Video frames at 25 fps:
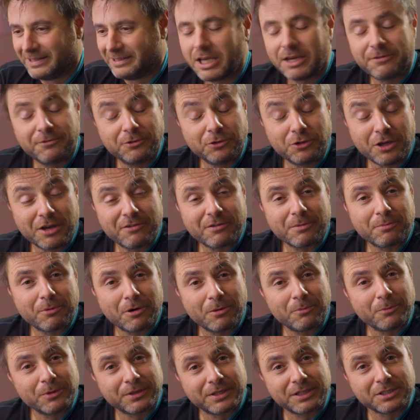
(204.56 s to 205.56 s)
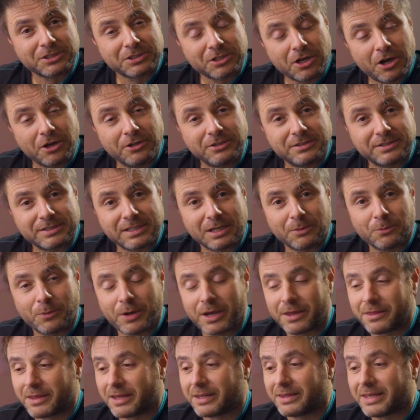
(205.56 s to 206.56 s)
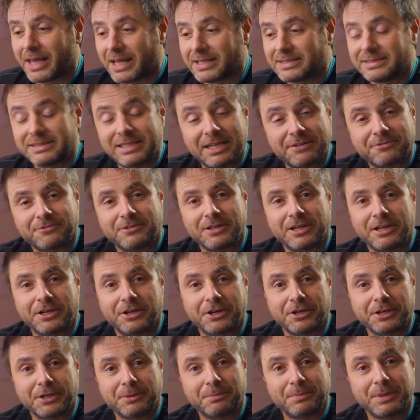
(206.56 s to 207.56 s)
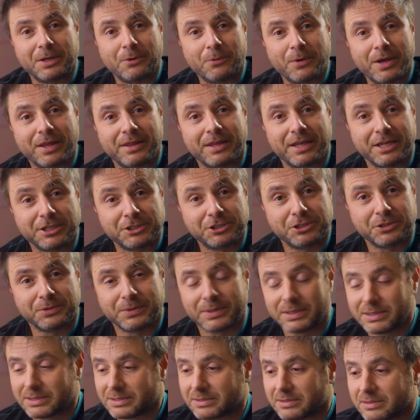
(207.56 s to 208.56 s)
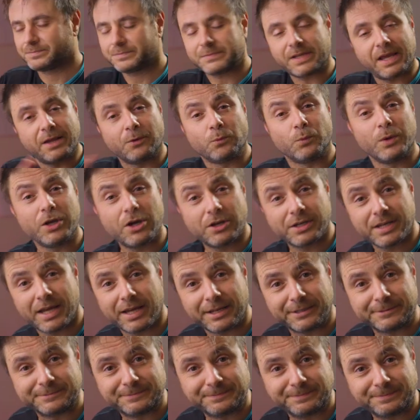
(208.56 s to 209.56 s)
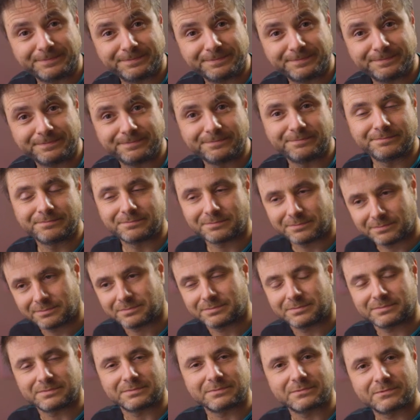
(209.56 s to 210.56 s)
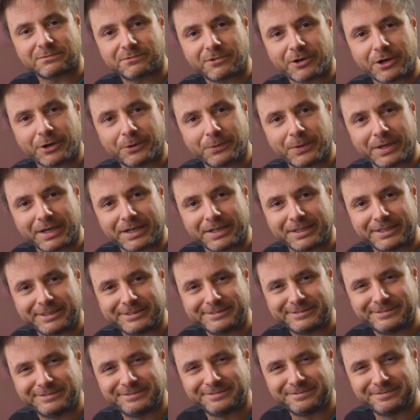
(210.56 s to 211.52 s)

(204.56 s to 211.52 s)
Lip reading: If you do have a problem with this code somewhere, then that's definitely going to be where the issue is. And we are done. Very quick, huh?